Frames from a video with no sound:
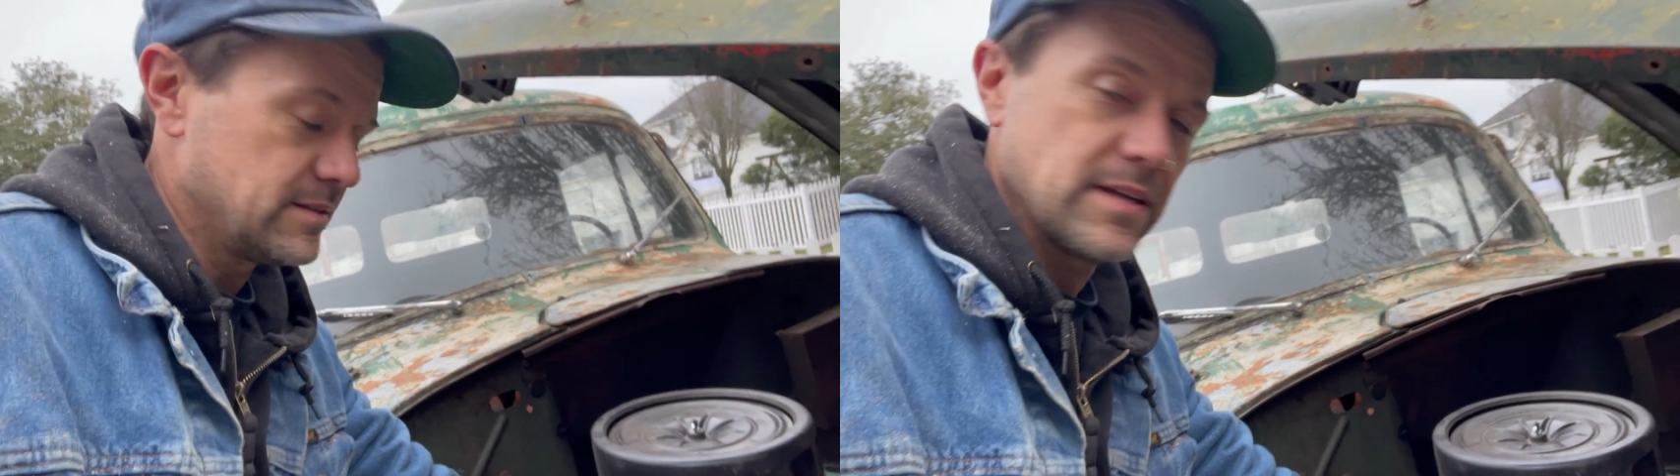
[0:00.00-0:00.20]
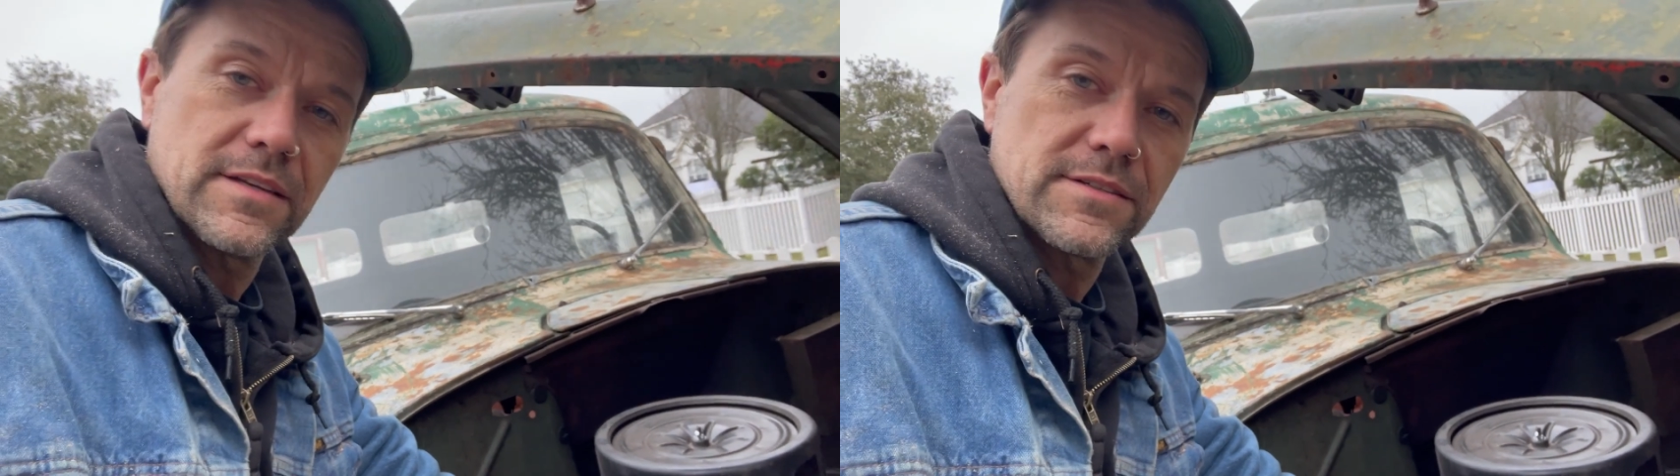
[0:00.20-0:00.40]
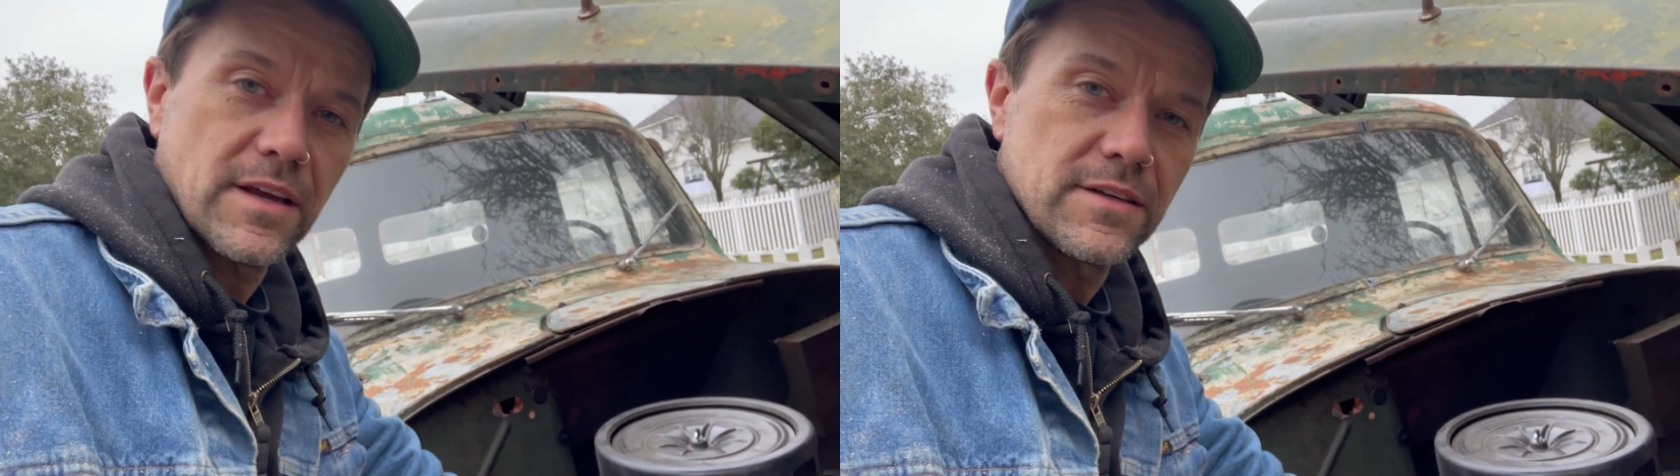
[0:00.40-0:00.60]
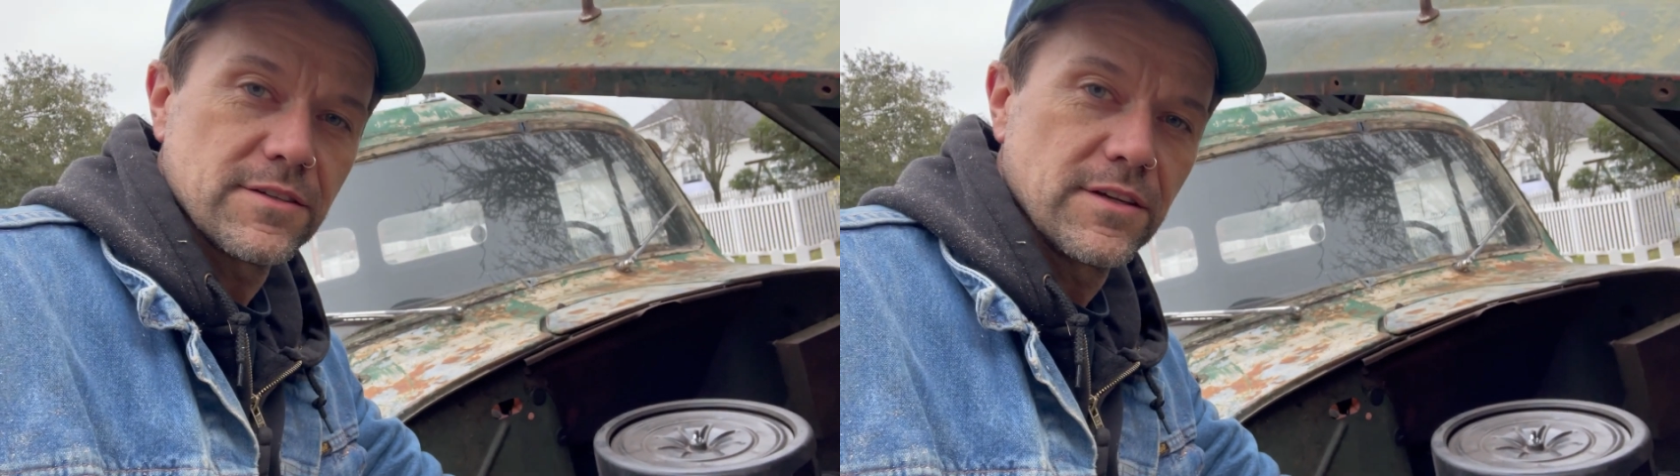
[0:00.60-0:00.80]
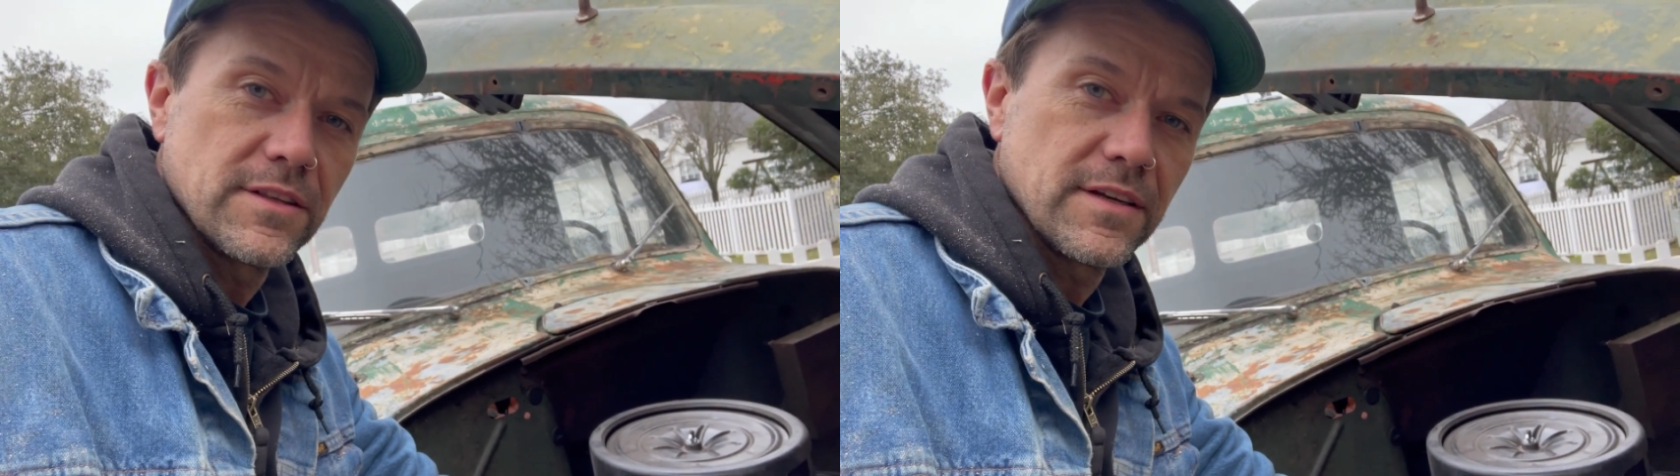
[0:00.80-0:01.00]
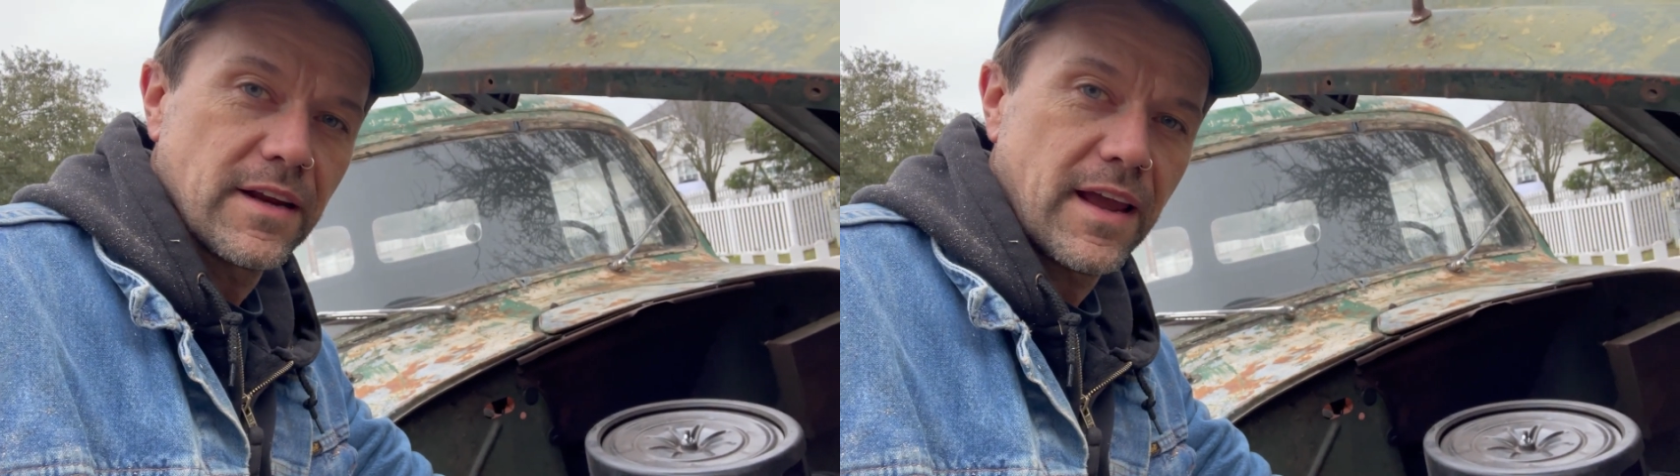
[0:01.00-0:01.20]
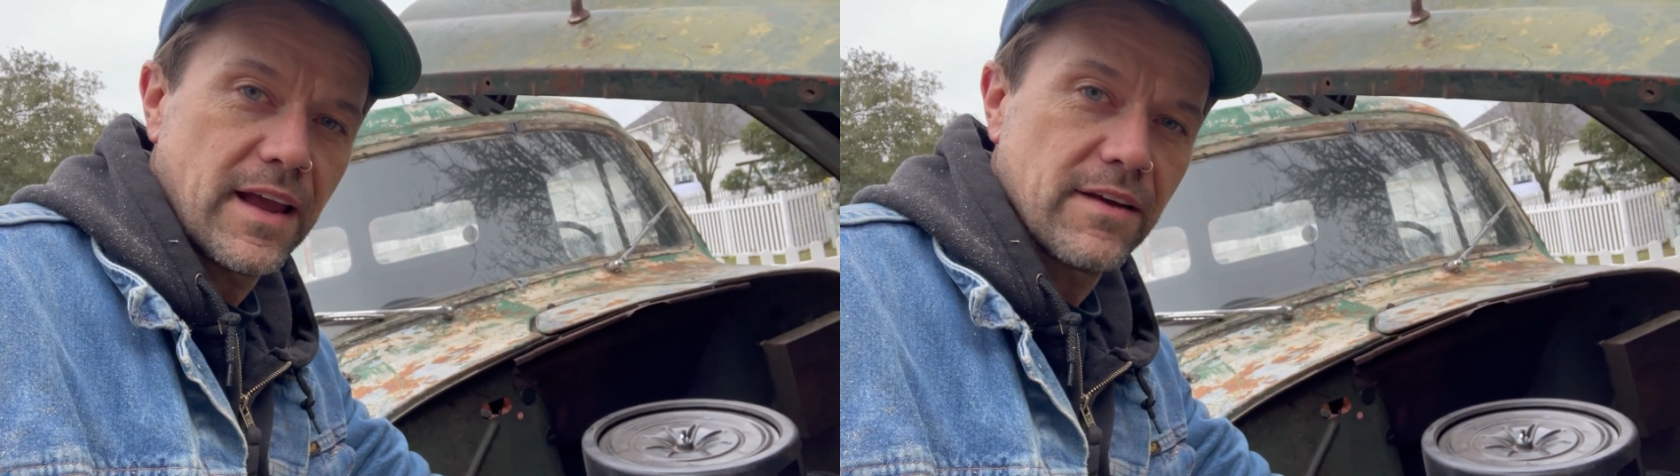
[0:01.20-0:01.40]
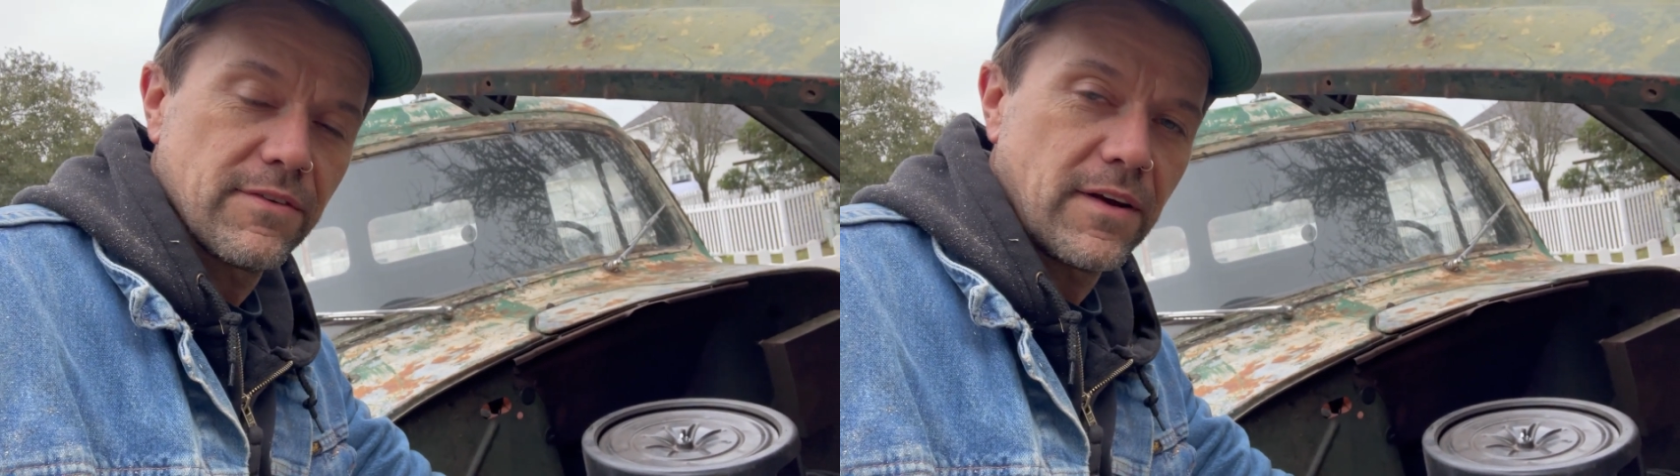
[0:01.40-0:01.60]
Test light's a good thing to have.